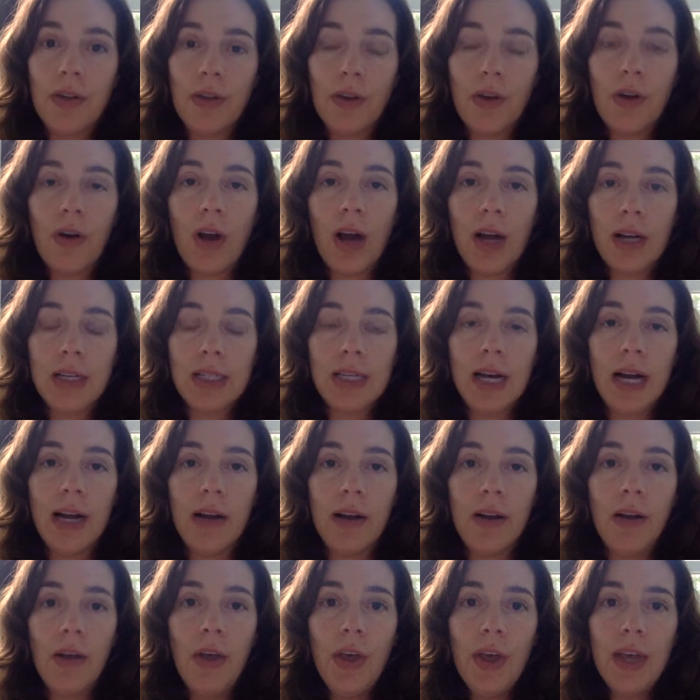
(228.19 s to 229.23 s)
or the
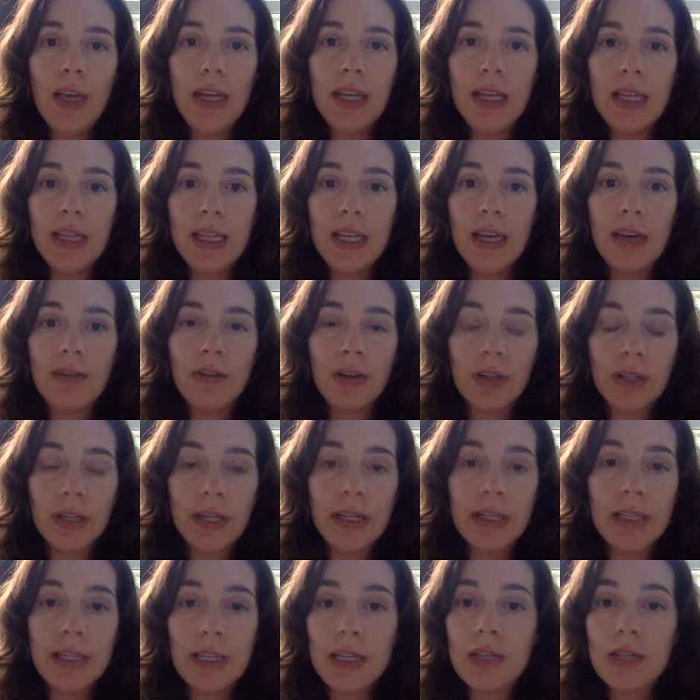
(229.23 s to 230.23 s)
crocodile in the Everglades,